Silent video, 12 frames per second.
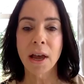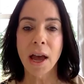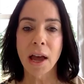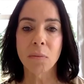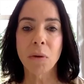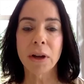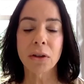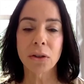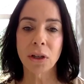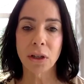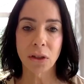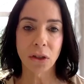and what you
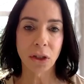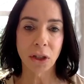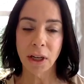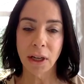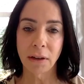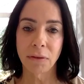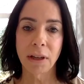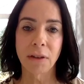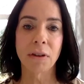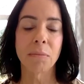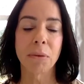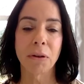should achieve
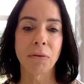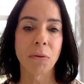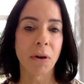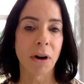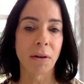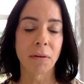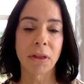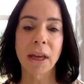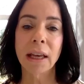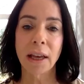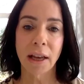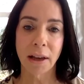even before
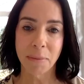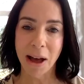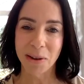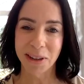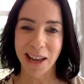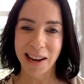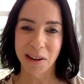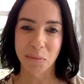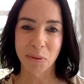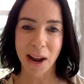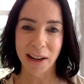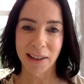thinking about getting
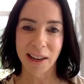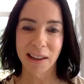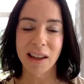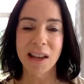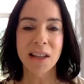pregnant.